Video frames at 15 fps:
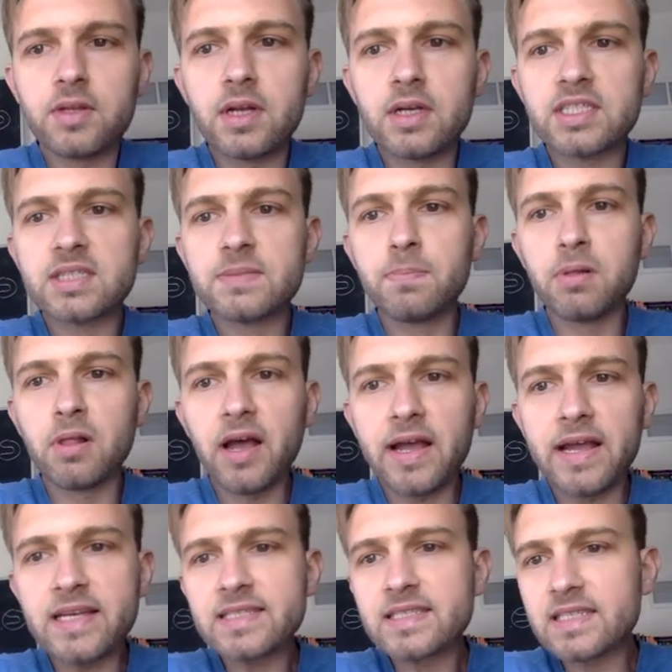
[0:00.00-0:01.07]

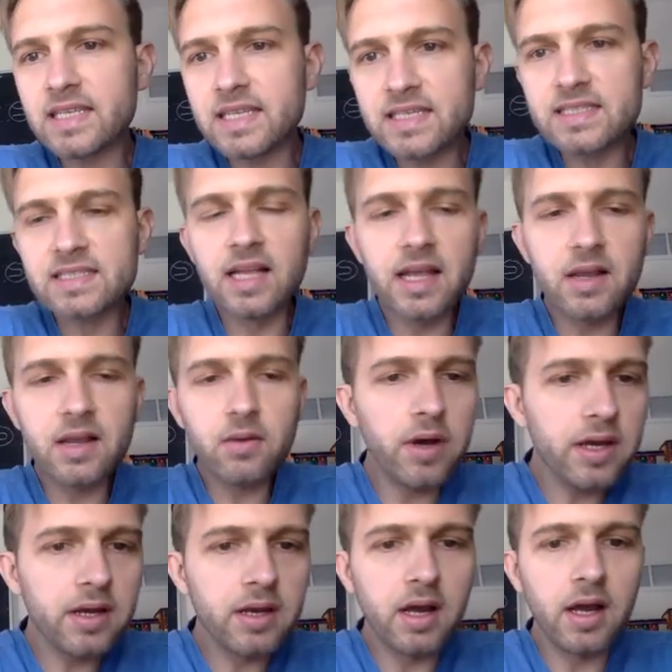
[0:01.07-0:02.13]
splice is like
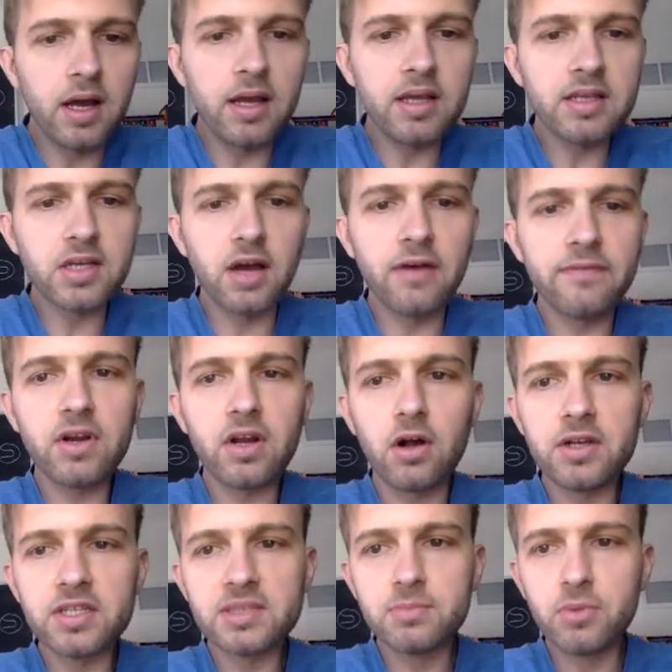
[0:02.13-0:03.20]
what is often
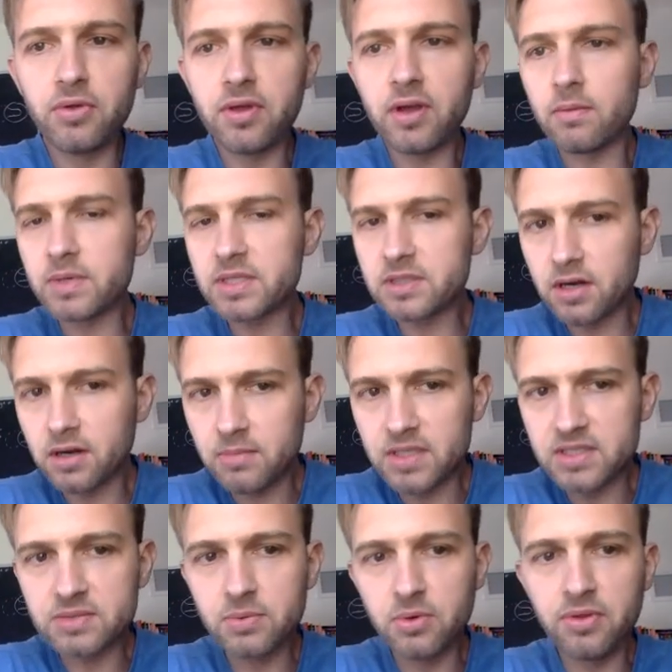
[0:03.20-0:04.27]
called a smoothing. I'll be talking
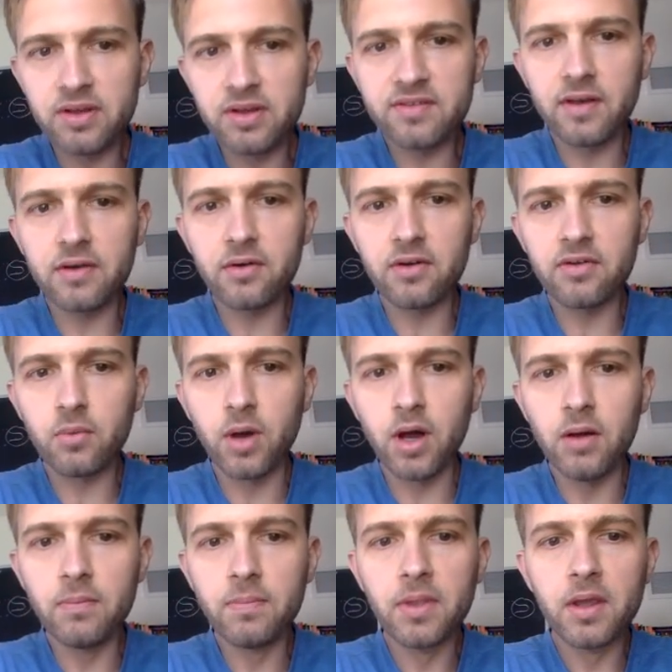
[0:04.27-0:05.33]
about smoothings later as
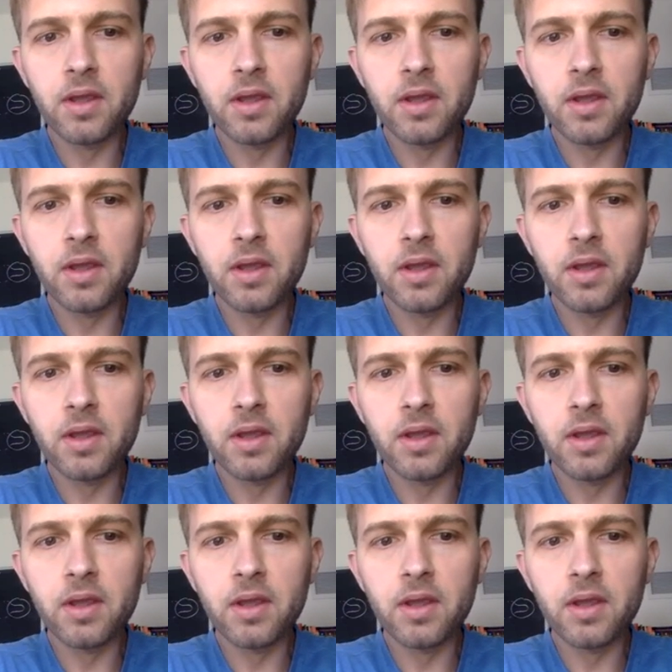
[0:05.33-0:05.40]
well.